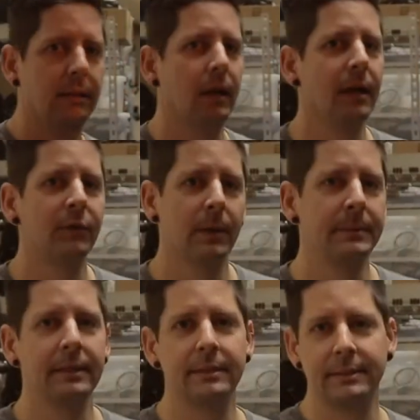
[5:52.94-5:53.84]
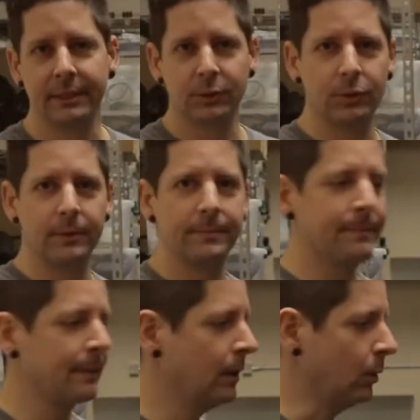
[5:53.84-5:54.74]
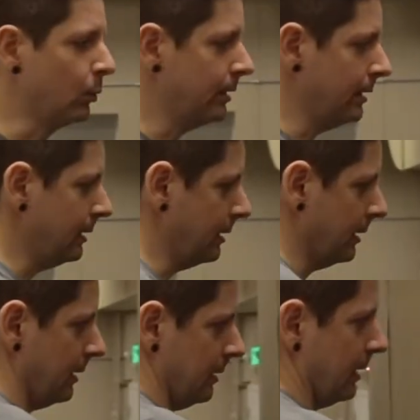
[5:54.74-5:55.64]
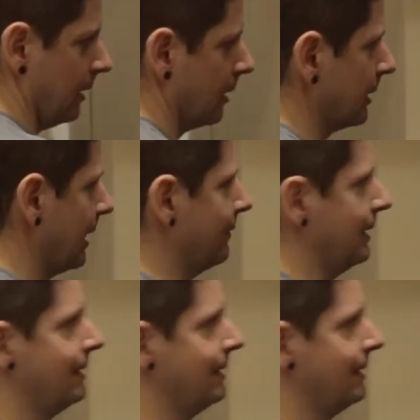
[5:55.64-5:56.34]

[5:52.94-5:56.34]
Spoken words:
All right, if we come into this next room, we hardly have